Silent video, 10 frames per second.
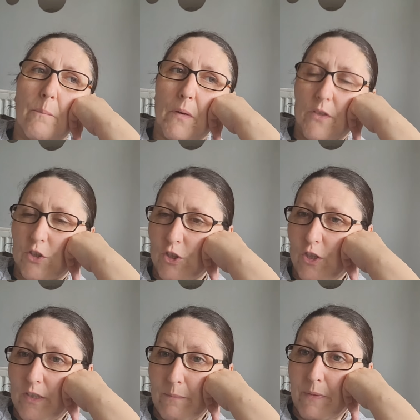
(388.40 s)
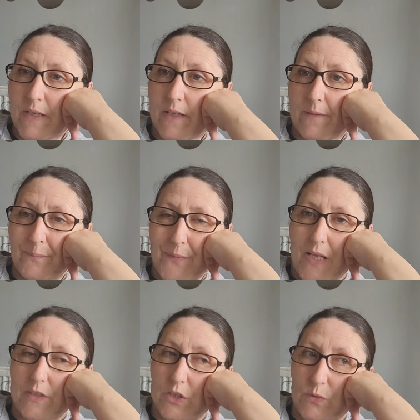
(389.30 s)
But the choking bit,
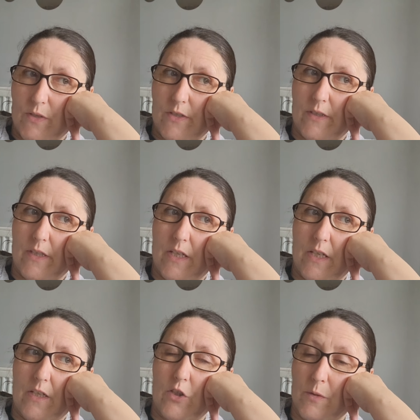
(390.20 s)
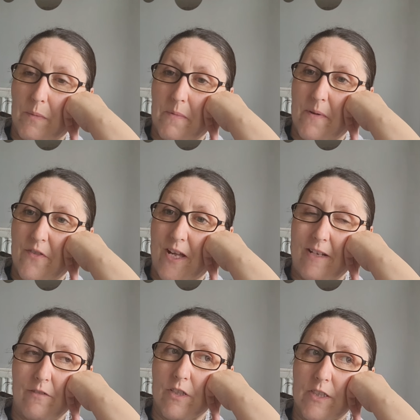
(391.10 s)
I don't know whether it could it be my
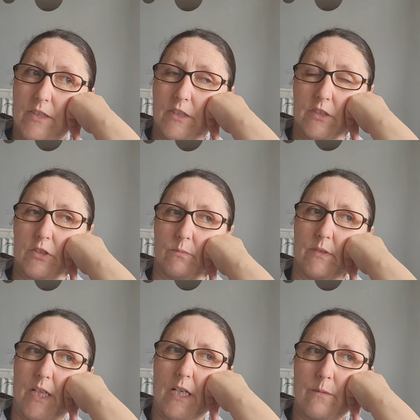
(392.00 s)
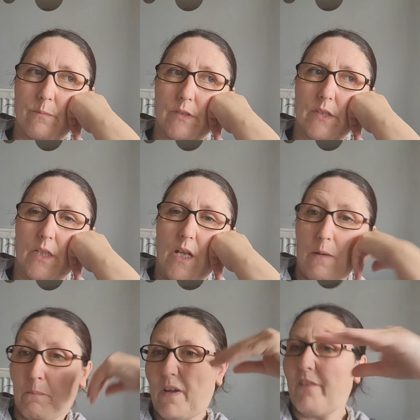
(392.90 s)
thyroid because sometimes
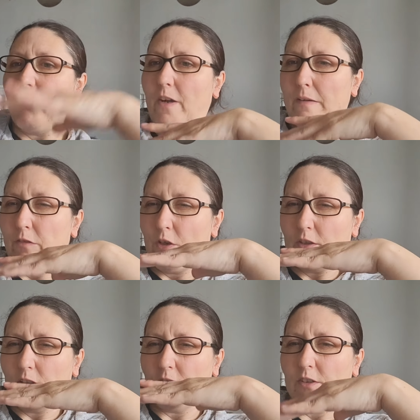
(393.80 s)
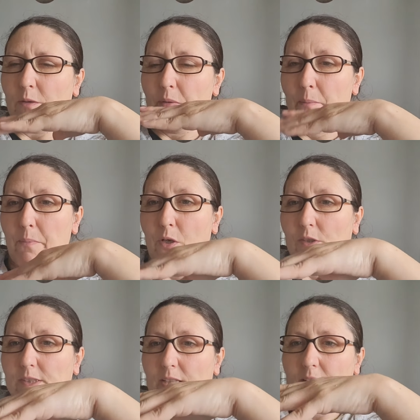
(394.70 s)
my thyroid level can be on
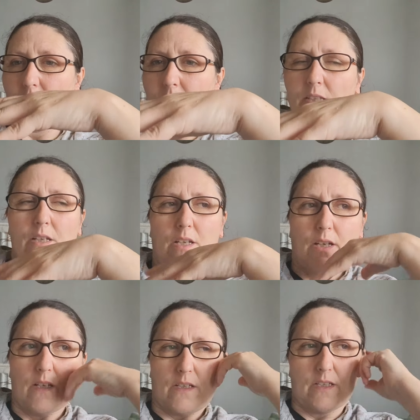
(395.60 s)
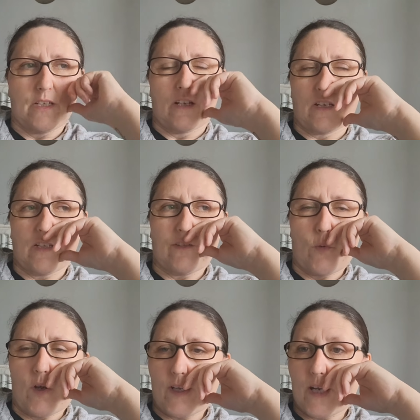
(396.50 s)
borderline. I can I can never
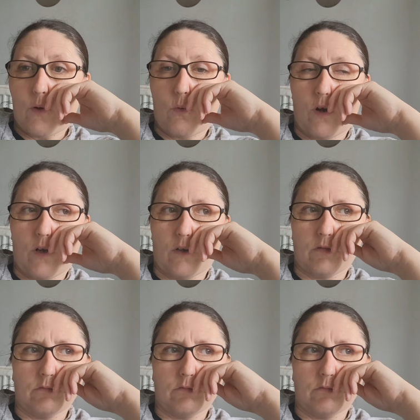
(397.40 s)
work out what